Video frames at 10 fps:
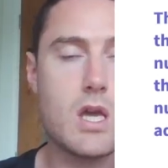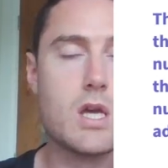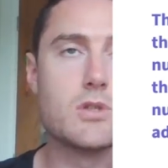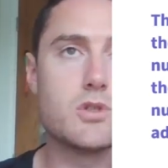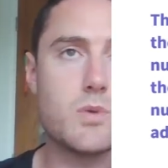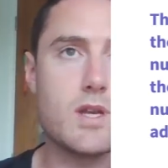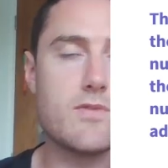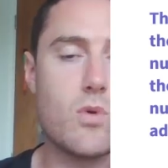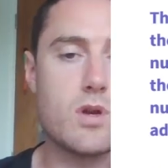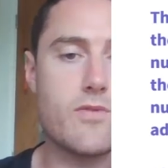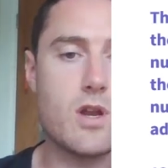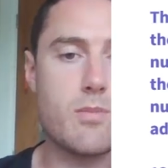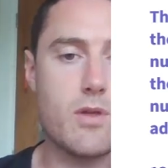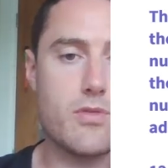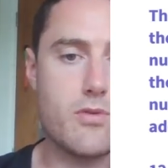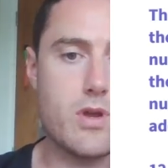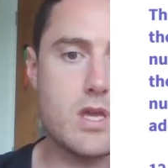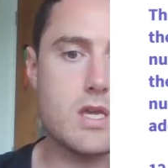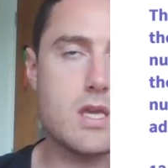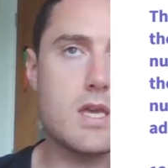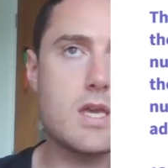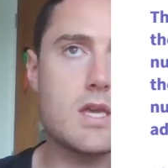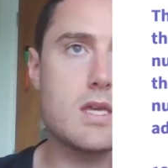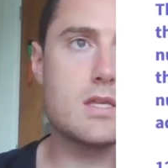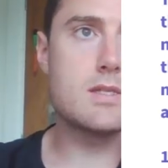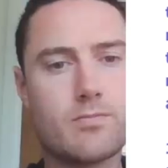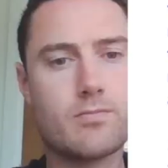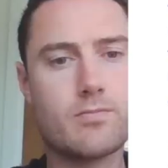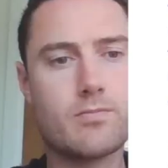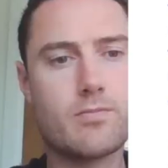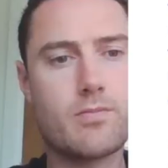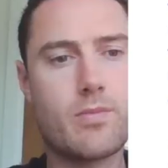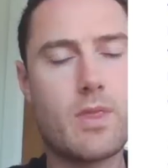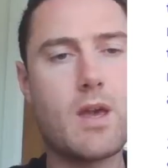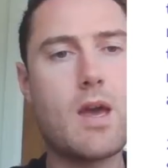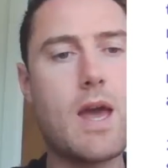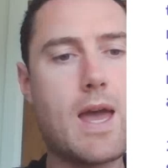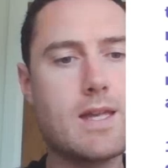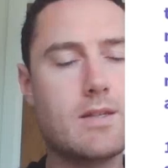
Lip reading: So 24 divided by 3 is 8.